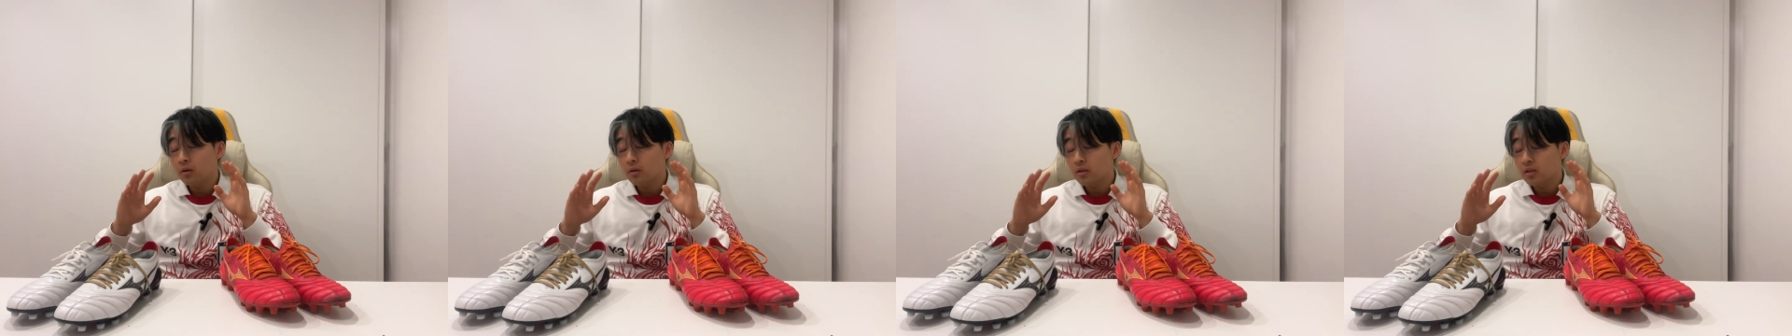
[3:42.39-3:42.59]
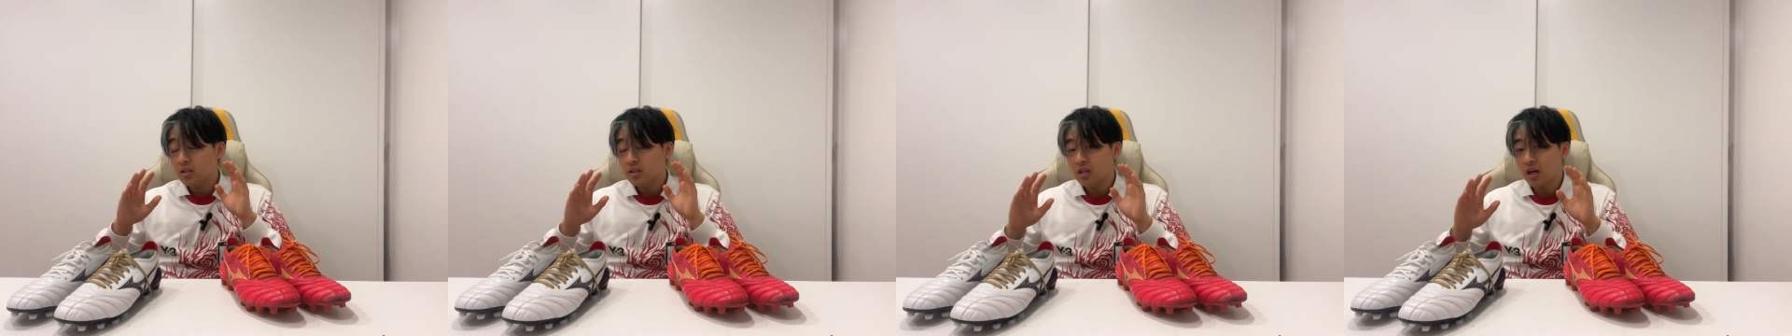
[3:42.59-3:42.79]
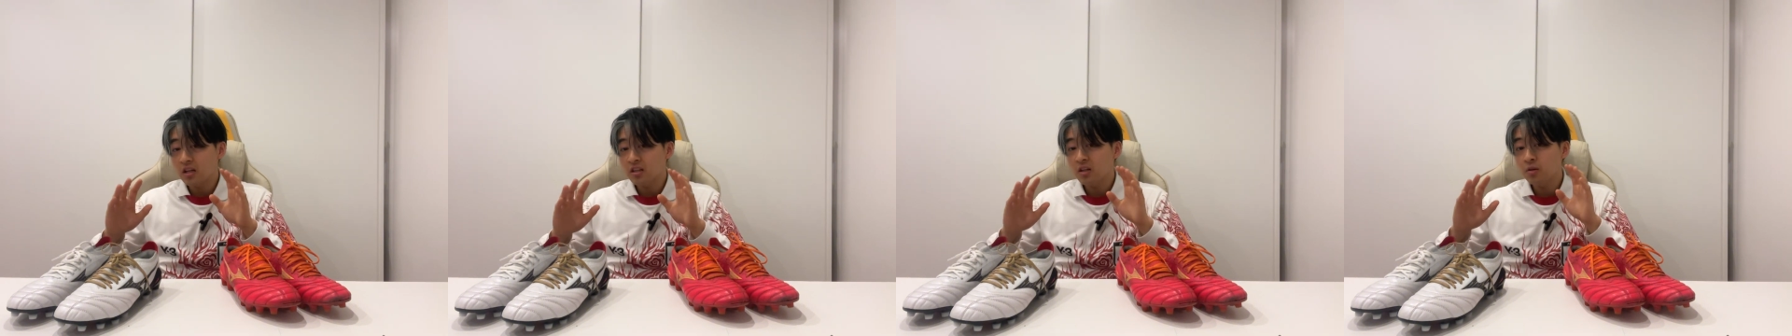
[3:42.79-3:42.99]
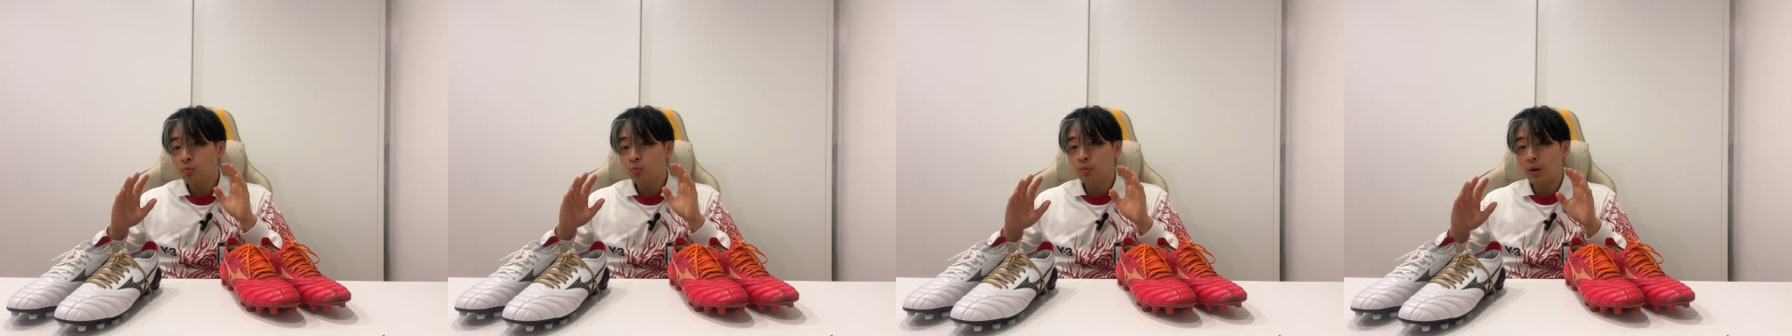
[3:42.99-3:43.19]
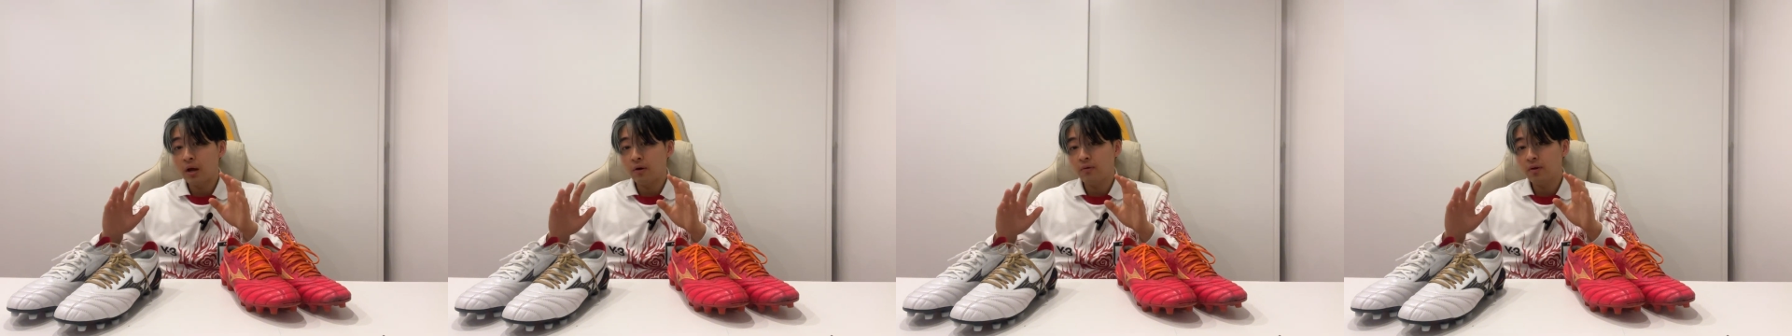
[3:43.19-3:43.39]
started
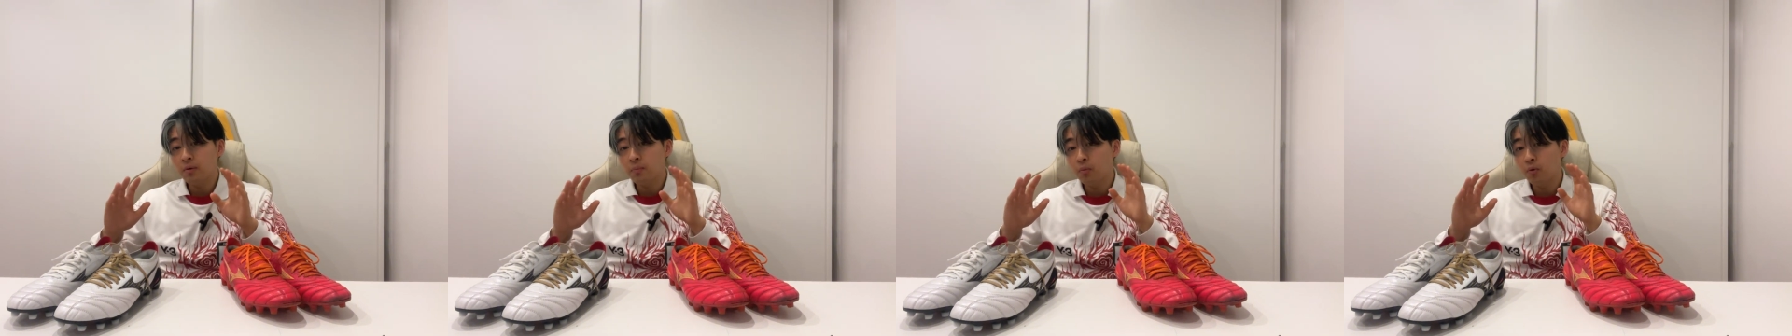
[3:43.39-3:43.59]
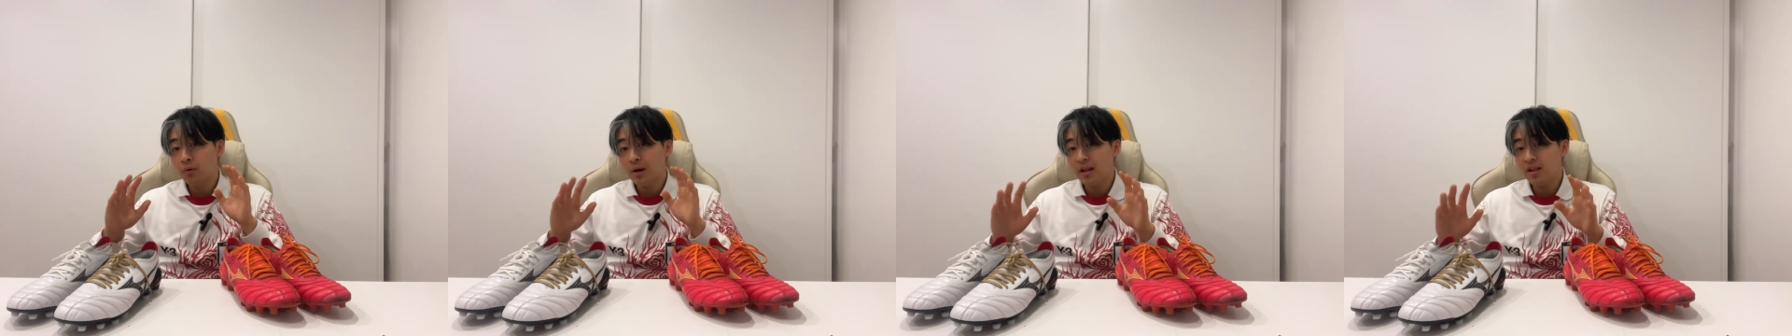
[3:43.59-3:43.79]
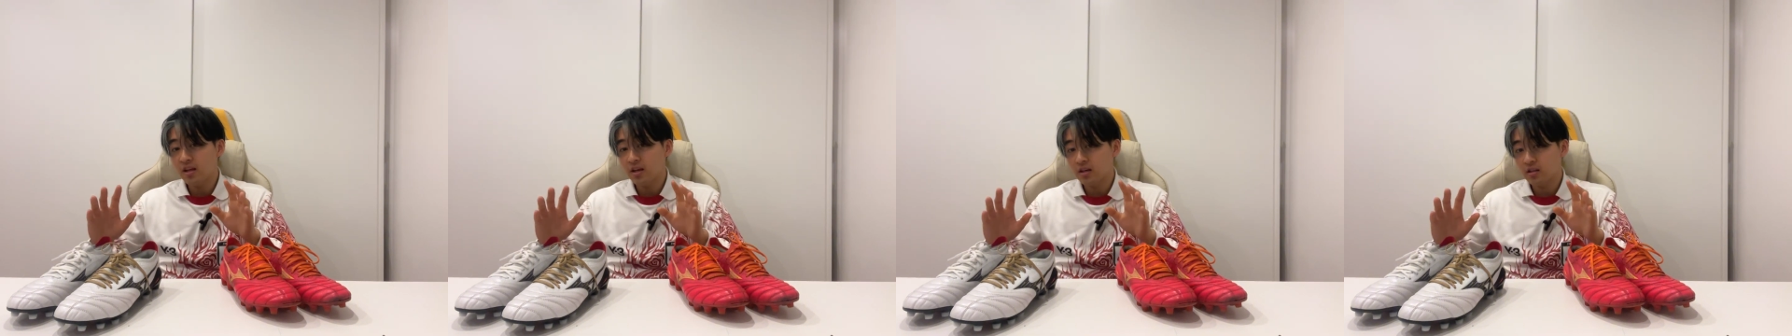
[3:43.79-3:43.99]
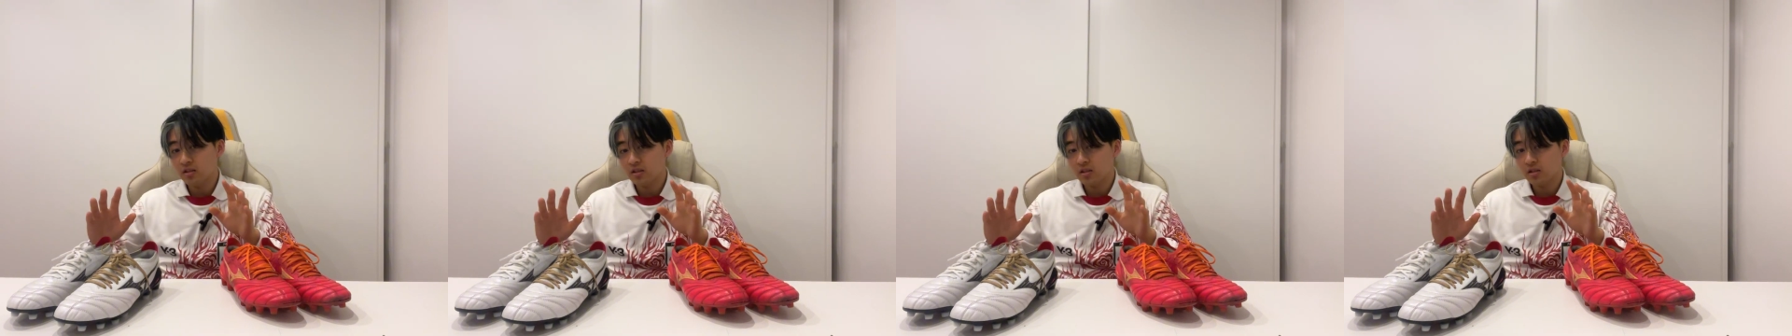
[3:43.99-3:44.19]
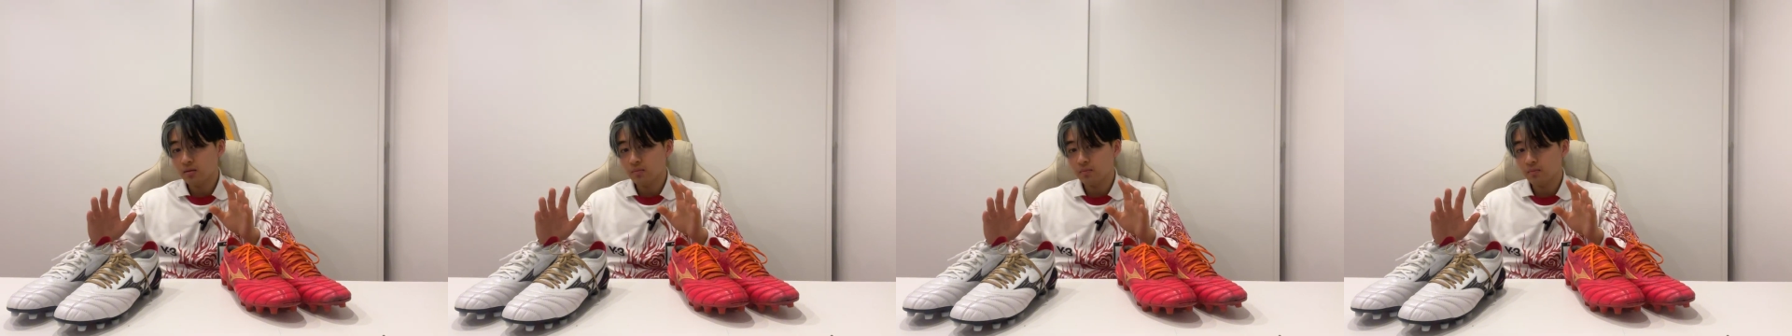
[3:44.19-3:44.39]
wearing
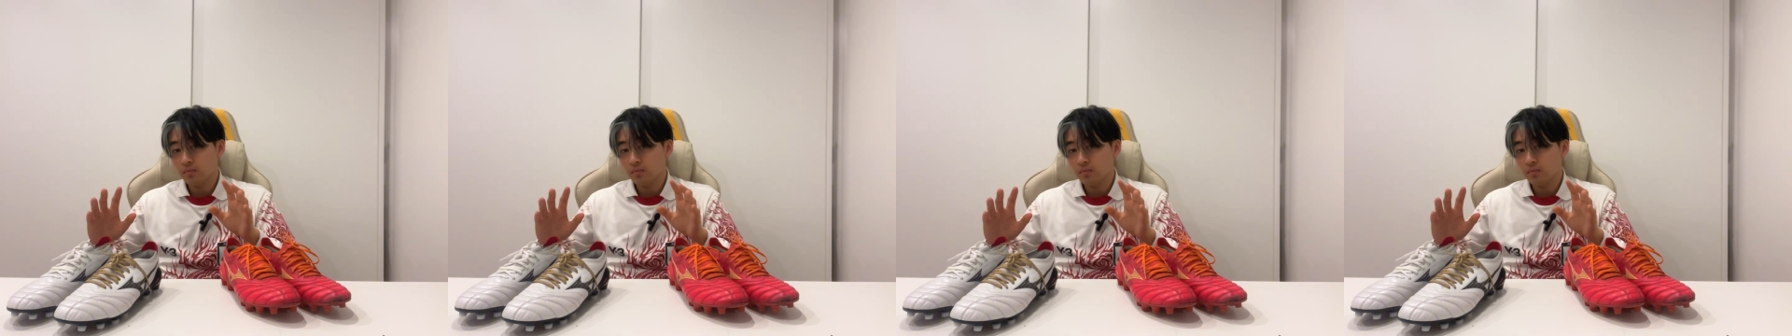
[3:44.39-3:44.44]
Morelias.